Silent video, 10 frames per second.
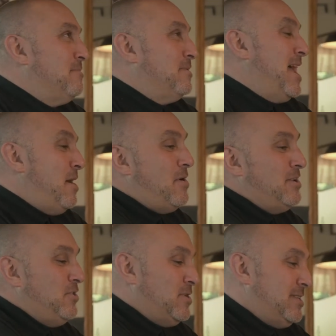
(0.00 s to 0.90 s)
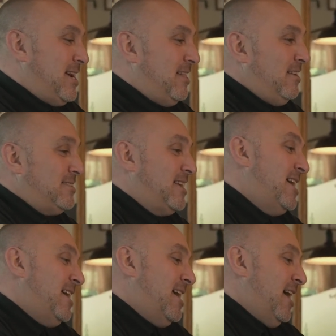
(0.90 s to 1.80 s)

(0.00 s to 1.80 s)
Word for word: it. But now I want you to tell us